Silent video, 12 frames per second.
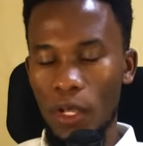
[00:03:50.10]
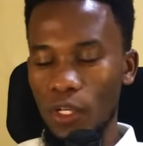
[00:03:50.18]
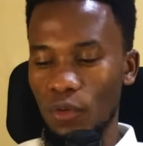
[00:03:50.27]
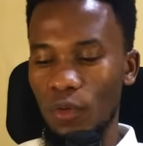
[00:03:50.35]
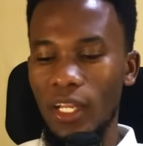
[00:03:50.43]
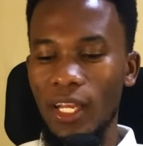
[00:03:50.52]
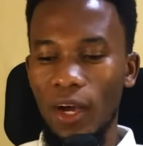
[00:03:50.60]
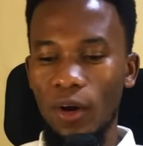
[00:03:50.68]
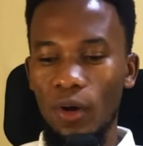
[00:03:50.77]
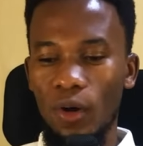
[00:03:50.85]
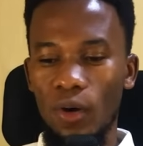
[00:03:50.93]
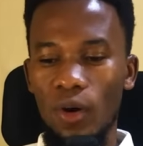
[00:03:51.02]
So right
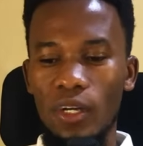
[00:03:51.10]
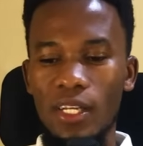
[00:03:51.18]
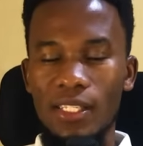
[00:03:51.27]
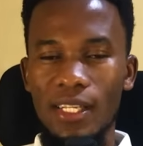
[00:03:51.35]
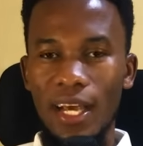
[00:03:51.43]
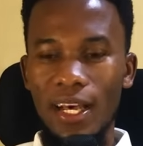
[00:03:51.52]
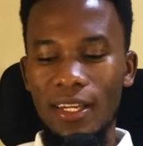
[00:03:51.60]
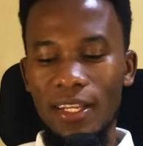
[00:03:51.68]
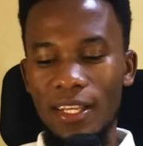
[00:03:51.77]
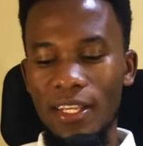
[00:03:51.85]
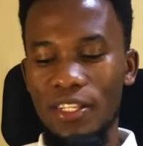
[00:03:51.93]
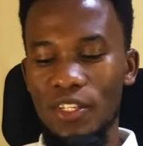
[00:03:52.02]
now, Congress Dad
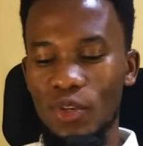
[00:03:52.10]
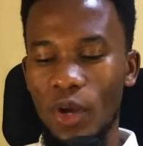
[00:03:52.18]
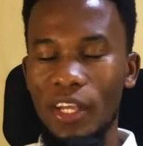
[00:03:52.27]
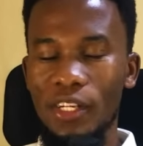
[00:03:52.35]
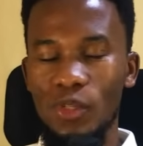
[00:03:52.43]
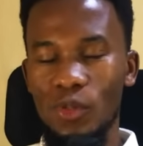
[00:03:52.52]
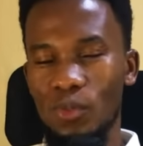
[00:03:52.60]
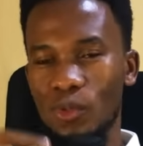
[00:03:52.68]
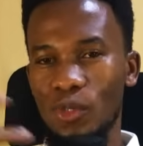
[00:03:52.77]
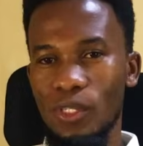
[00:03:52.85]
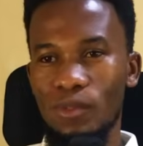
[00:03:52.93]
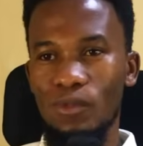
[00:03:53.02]
is trying to
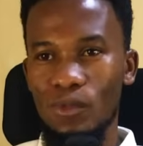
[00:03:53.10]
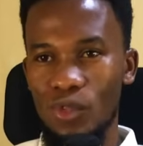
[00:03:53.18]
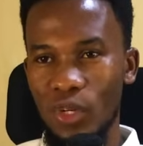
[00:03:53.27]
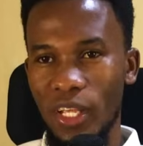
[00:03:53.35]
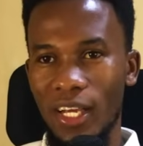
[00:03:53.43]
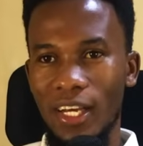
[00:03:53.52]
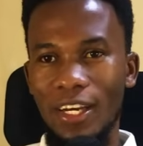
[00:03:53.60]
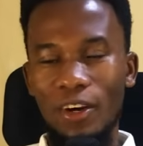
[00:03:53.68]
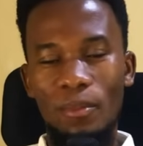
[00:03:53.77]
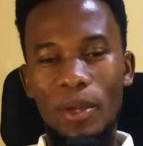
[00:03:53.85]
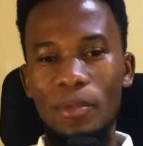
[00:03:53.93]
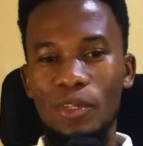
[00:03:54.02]
trick or
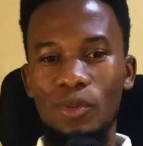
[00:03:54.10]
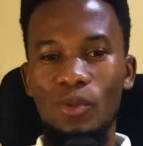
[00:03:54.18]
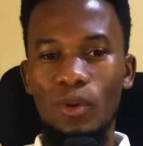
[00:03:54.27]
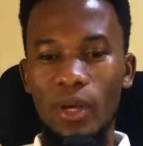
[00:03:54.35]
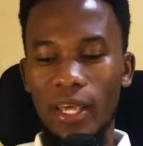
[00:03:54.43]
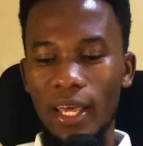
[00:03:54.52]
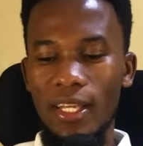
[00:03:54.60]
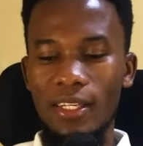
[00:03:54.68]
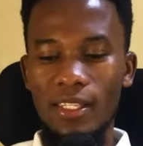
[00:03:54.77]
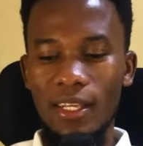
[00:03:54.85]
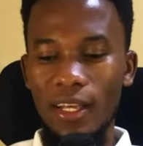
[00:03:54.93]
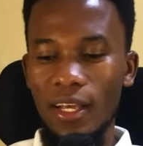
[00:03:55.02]
maybe to
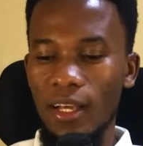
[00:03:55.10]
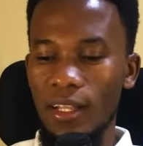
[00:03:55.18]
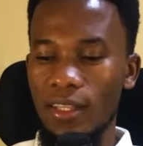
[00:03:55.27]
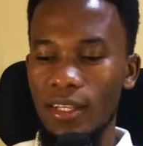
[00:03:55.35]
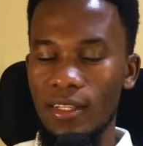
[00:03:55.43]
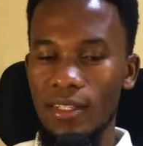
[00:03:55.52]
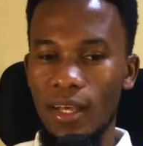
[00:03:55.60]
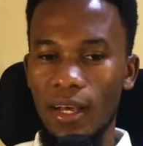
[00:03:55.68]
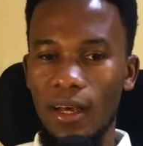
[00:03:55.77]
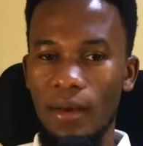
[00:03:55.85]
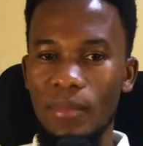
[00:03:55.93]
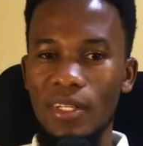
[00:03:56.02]
get this
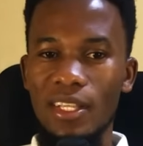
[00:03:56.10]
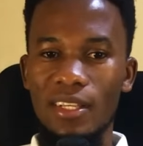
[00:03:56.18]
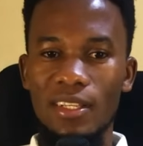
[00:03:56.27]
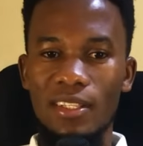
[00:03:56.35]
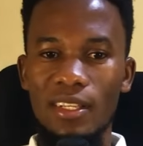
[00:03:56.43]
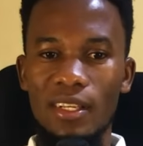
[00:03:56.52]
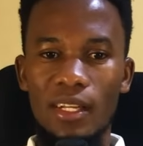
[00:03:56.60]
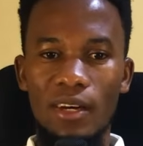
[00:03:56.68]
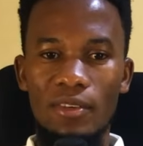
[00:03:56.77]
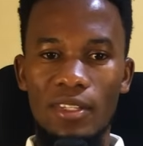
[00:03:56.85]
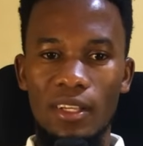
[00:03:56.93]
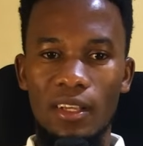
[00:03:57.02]
uh, Mister Cecil, how
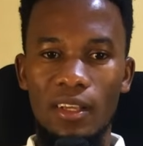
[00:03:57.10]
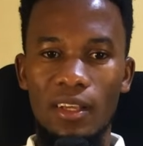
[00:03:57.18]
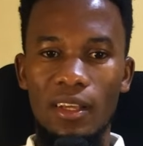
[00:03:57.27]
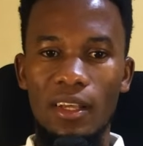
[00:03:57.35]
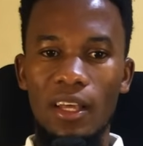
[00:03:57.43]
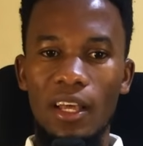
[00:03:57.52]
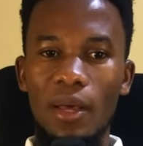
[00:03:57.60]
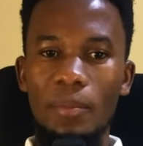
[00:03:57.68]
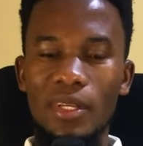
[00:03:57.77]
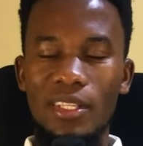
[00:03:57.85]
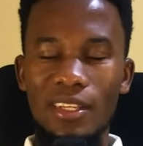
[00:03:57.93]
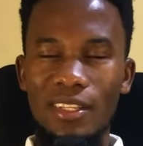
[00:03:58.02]
is he?
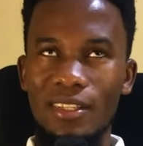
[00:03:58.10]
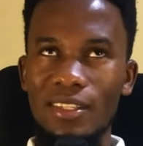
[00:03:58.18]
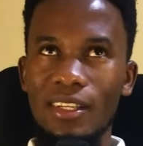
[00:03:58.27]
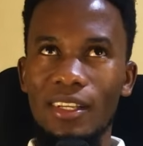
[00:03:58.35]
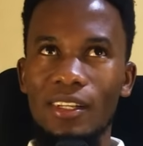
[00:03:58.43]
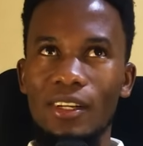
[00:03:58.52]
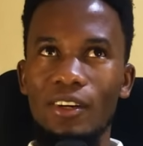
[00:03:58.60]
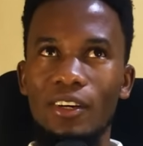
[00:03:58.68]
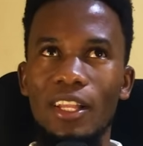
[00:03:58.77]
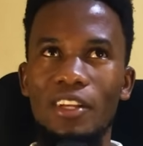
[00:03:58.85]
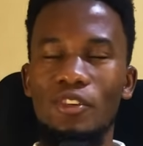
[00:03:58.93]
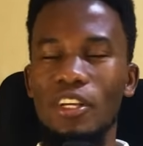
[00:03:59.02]
Mister Cecil or
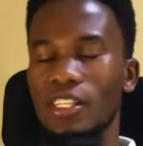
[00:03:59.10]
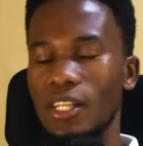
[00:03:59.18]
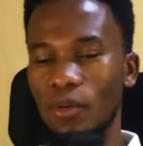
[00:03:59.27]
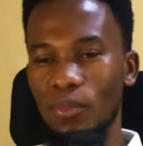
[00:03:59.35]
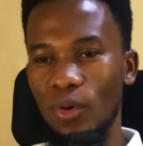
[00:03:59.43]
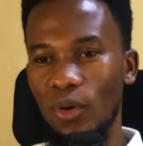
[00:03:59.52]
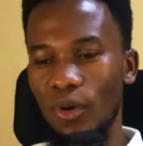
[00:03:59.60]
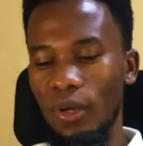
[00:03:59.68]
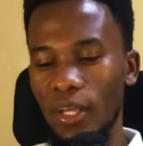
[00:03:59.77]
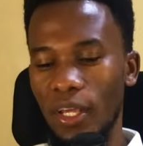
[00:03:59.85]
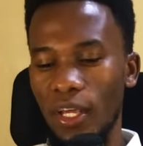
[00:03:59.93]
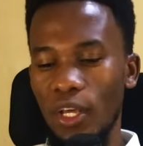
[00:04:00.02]
the Trench Town
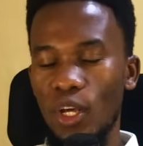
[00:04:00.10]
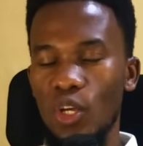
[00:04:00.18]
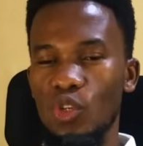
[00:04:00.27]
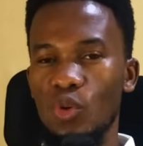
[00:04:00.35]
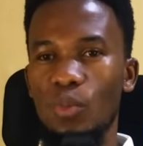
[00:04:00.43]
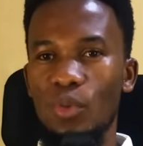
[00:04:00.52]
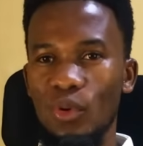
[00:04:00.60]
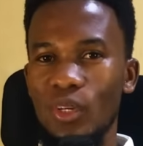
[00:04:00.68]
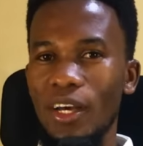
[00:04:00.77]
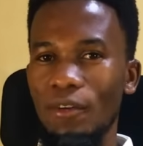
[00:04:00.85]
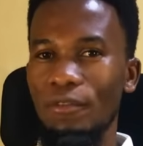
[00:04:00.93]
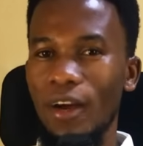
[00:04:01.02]
boy to build
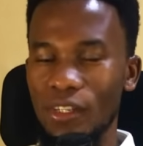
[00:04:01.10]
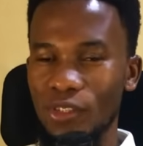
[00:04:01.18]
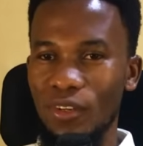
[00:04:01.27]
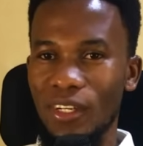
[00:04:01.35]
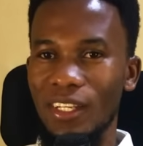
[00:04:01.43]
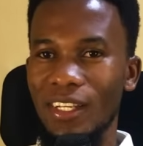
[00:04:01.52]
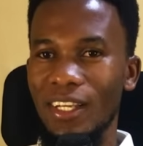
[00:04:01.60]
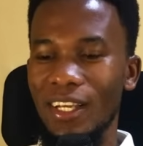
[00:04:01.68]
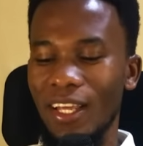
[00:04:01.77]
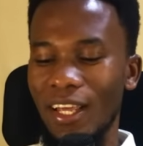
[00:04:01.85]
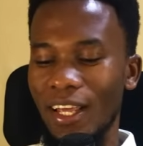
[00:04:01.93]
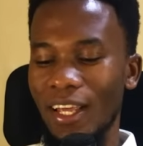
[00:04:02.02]
a factory
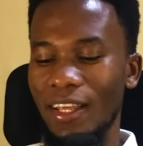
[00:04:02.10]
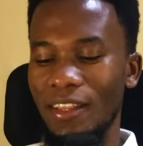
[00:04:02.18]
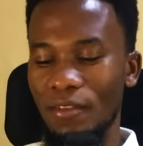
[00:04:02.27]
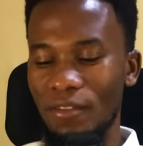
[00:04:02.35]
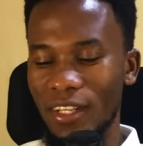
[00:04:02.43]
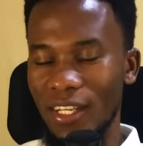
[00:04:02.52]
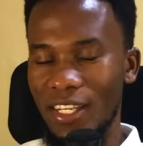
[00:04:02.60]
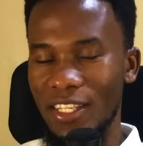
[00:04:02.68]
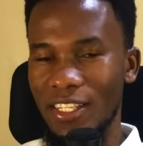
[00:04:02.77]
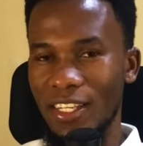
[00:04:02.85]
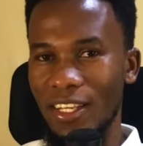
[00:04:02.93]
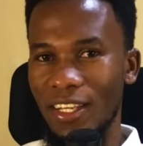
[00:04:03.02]
in the village.